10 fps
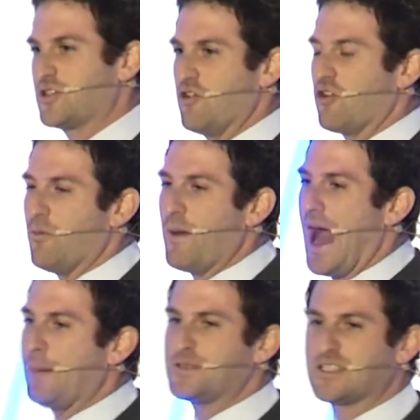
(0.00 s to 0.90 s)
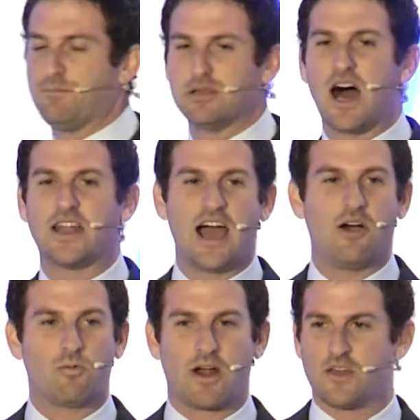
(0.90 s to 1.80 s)
Google Maps to plot
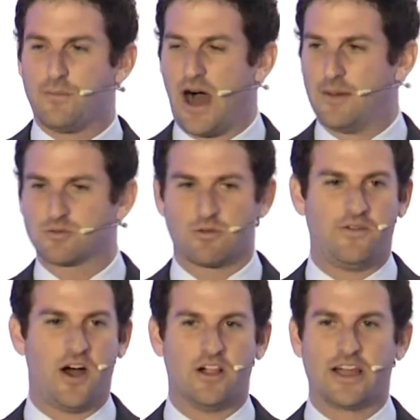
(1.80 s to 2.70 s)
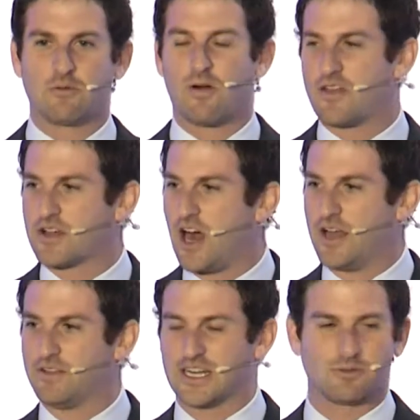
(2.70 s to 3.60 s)
out where the bombs were falling, where the
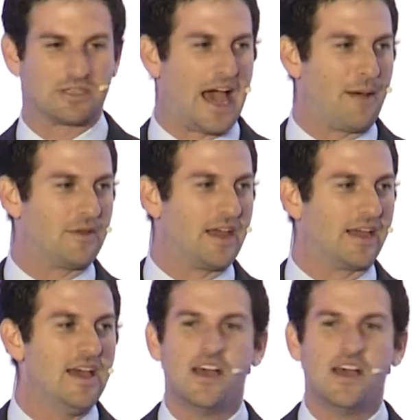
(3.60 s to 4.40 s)
conflict was happening,